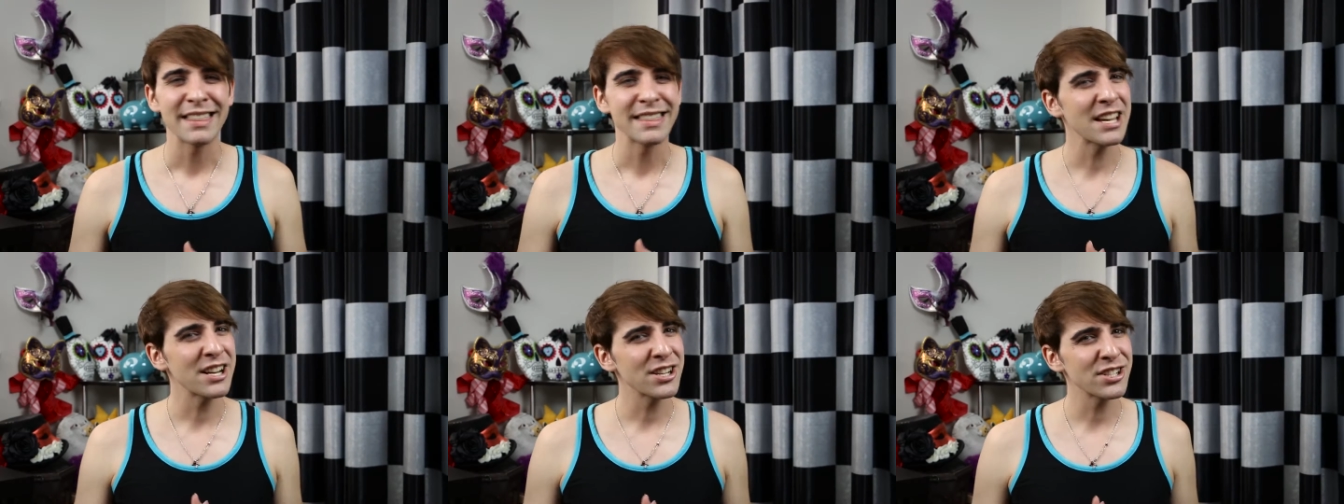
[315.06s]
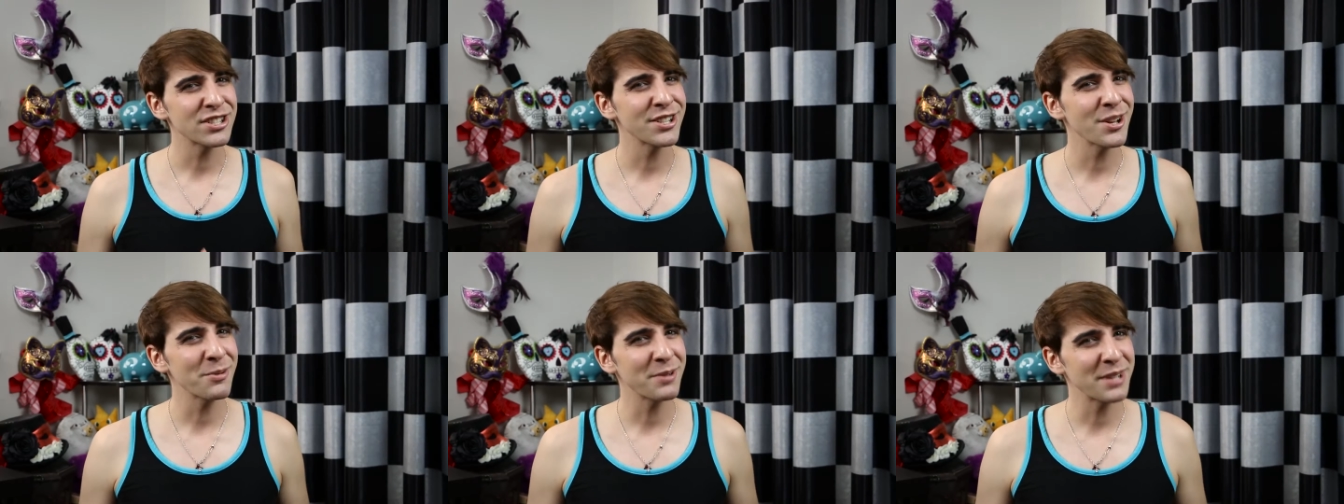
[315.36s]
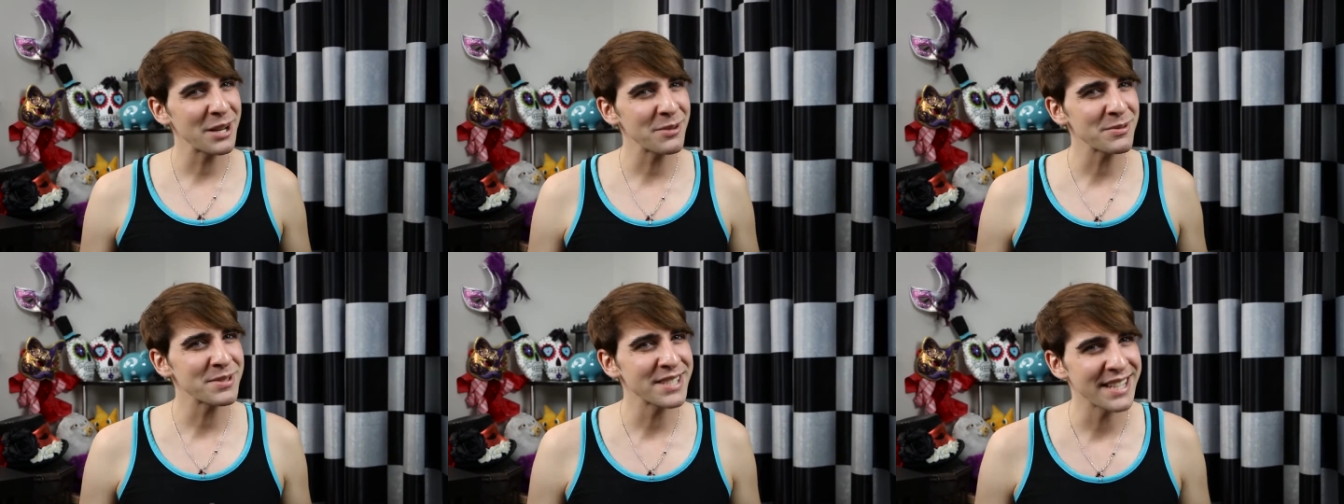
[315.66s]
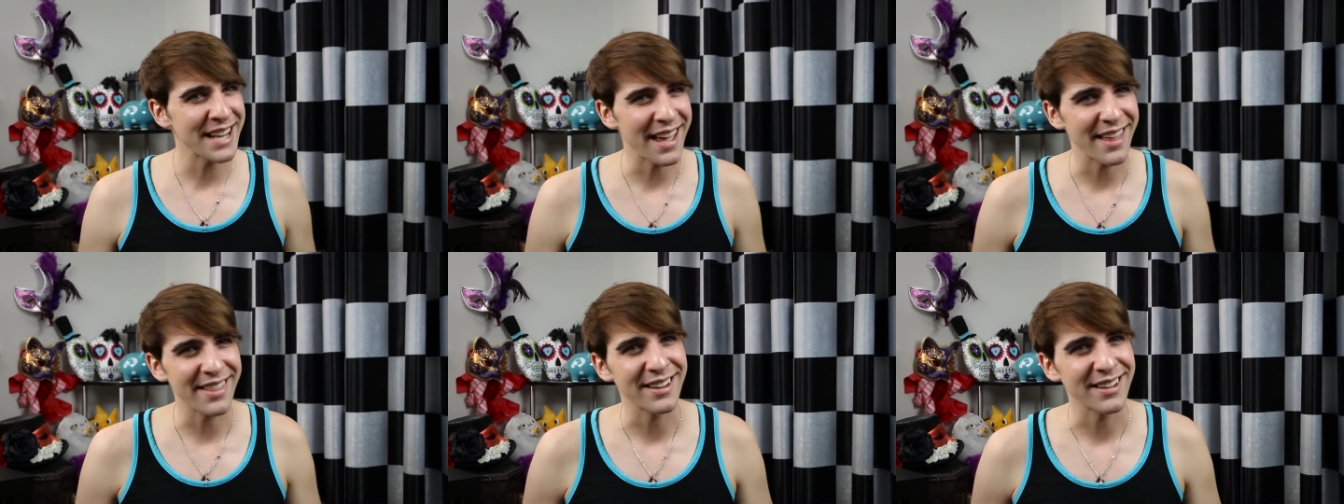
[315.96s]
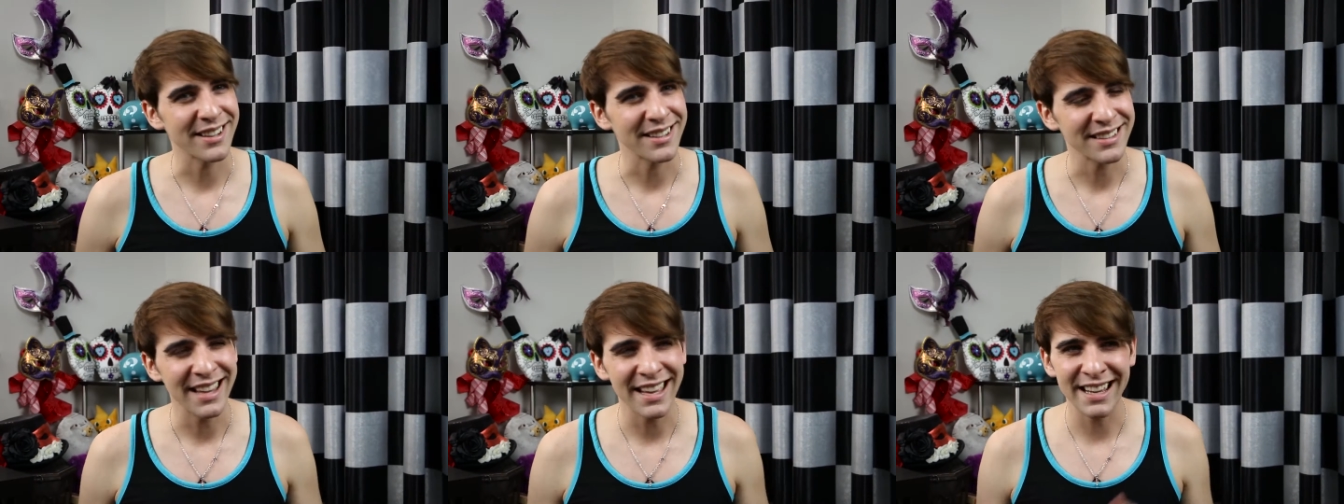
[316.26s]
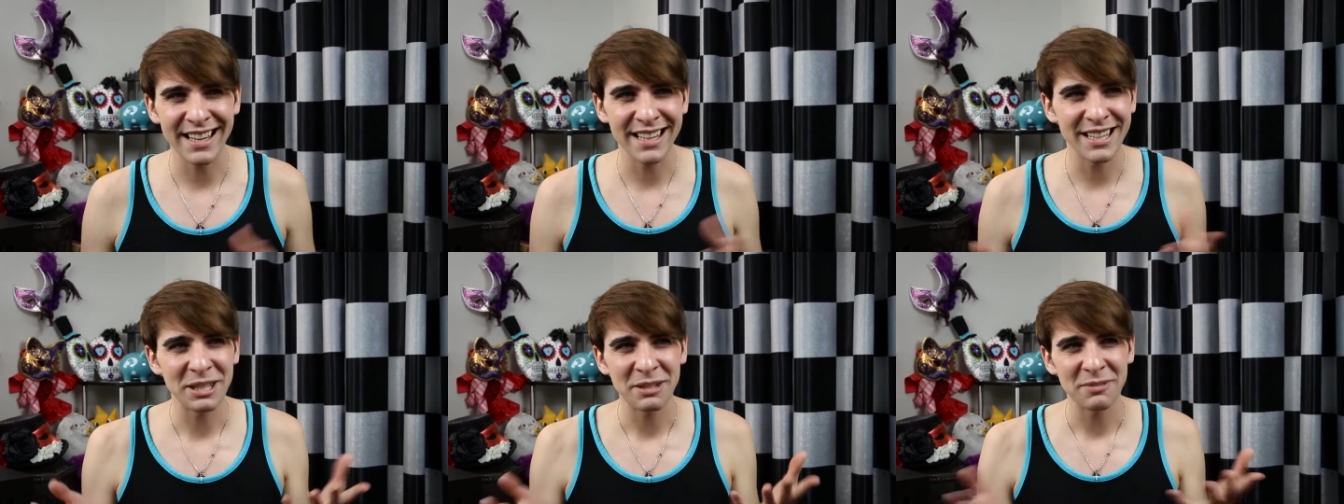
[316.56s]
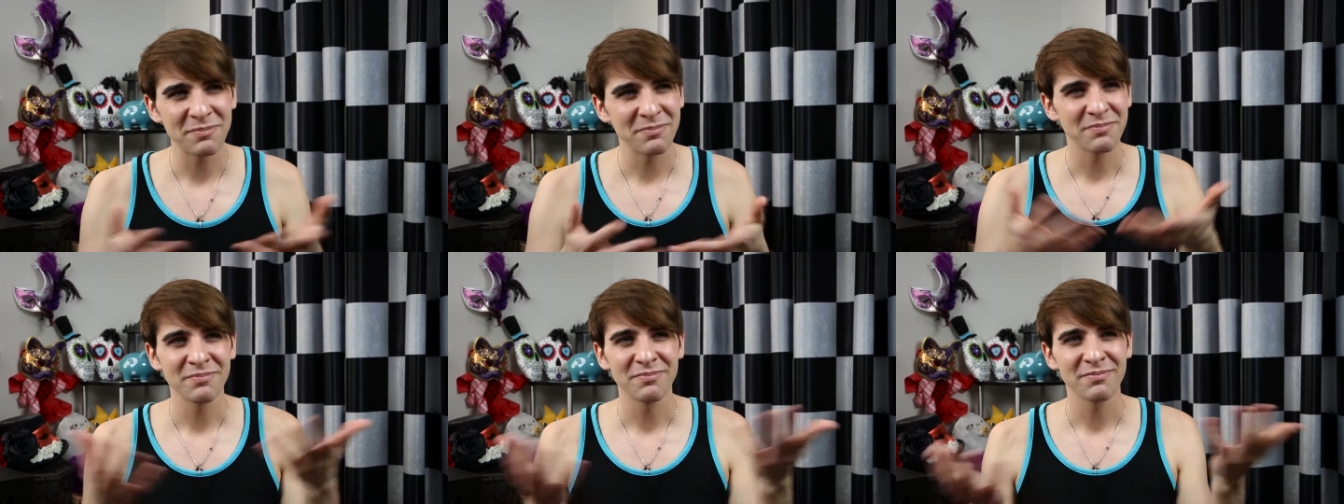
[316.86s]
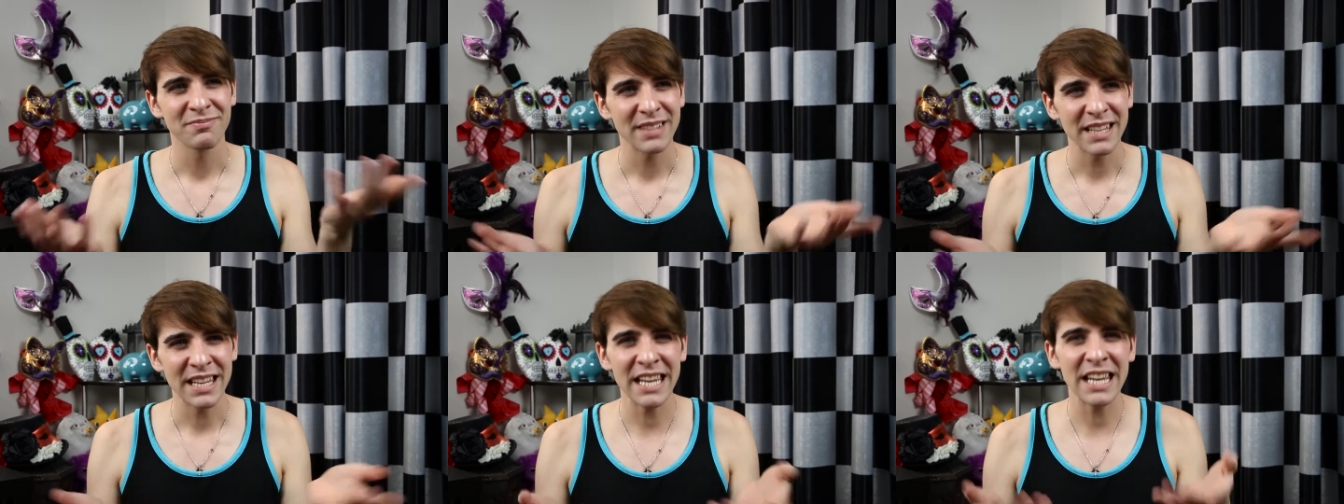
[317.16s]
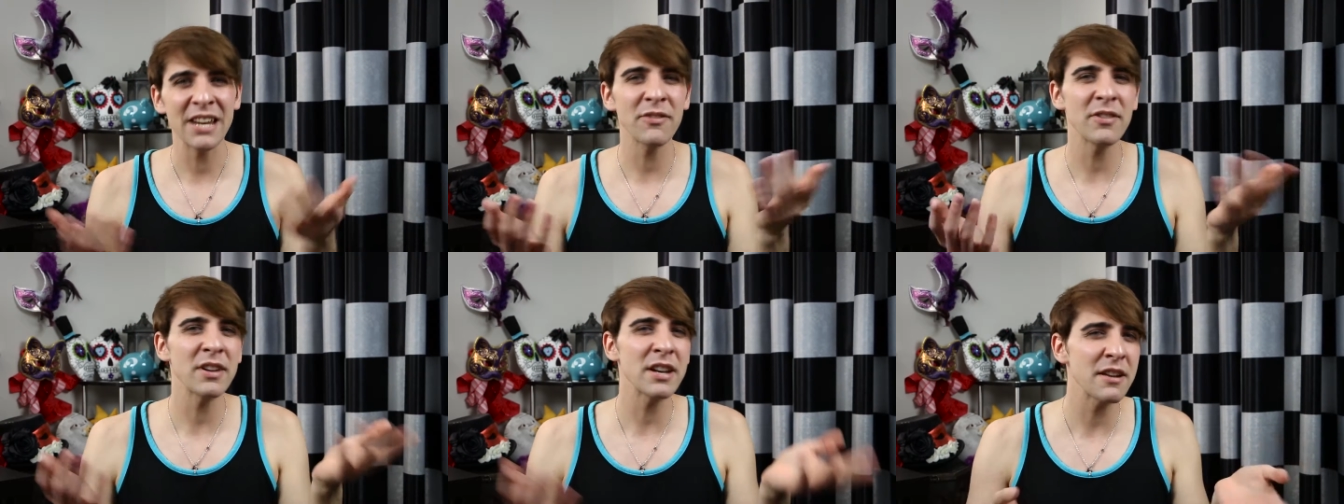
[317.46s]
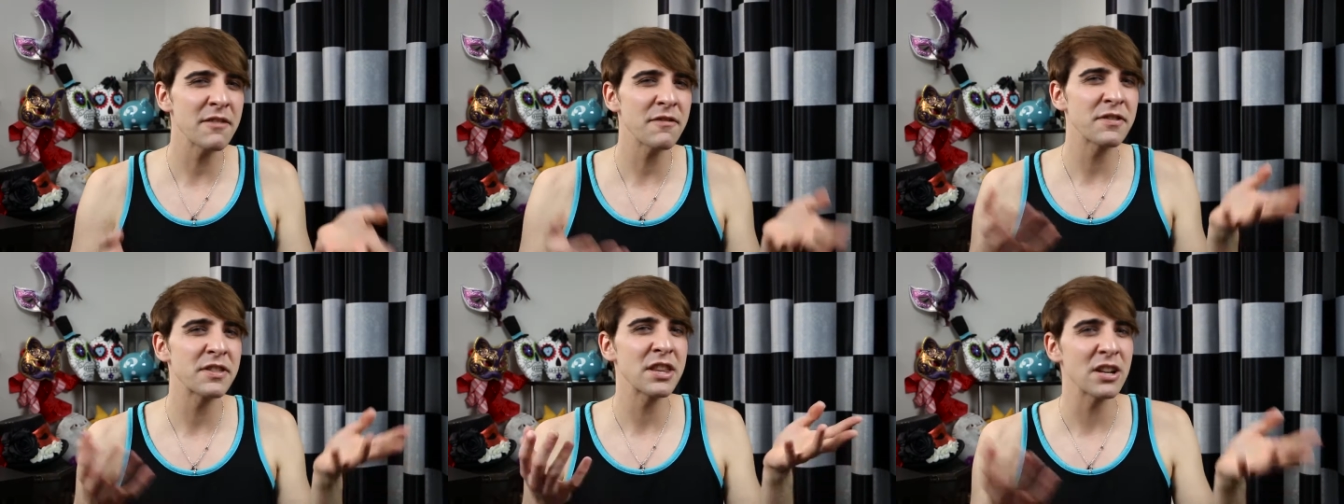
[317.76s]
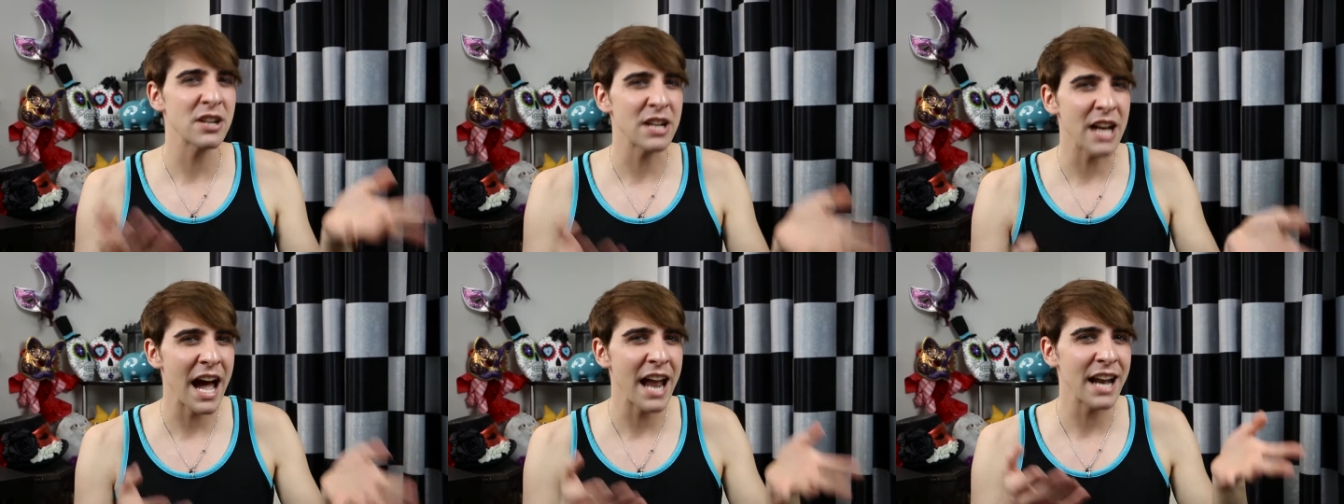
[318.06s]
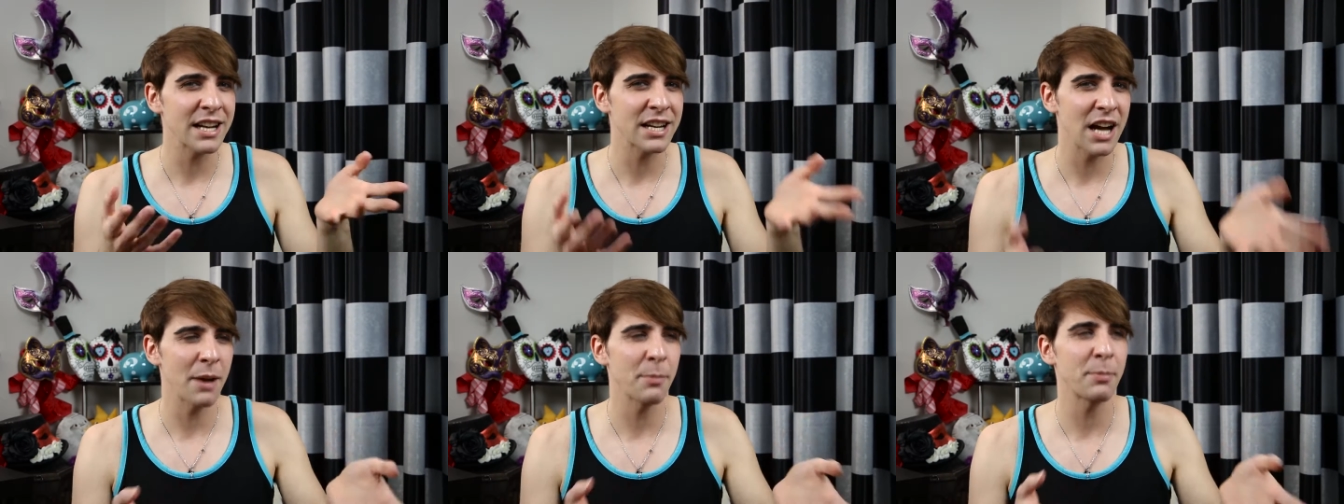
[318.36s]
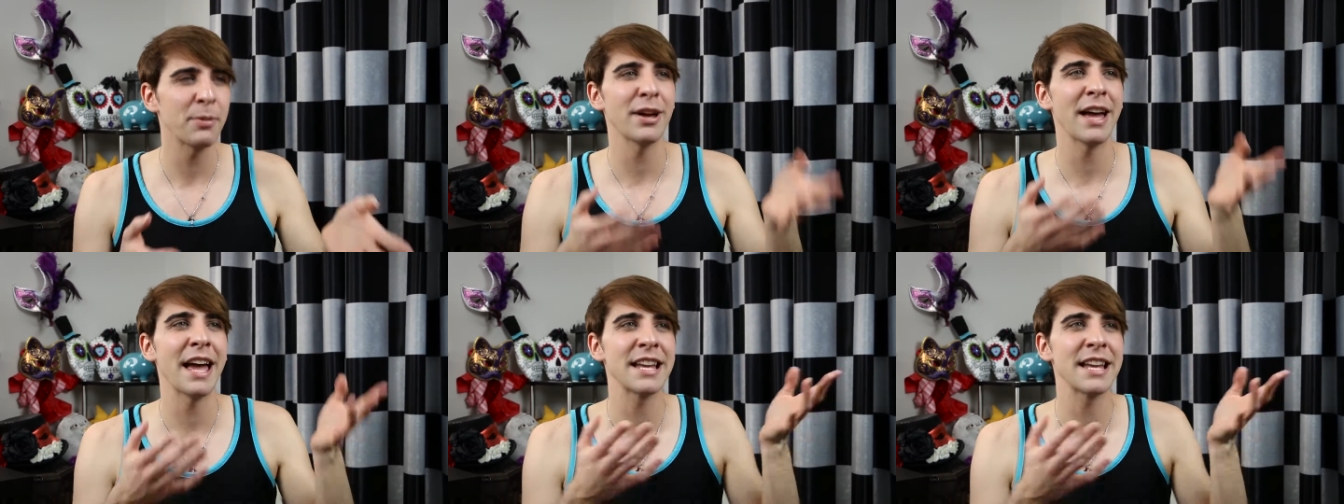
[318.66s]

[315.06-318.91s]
they're so cute together. Like, even if they're not a couple,